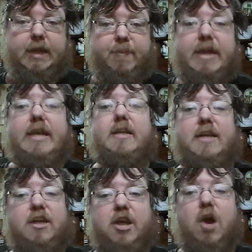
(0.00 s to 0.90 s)

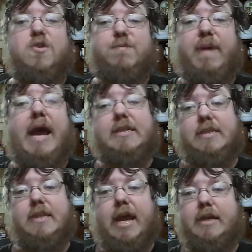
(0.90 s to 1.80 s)
immediately goes back
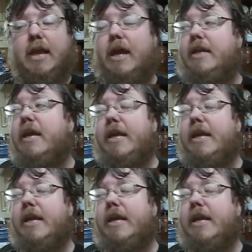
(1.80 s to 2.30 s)
to that night.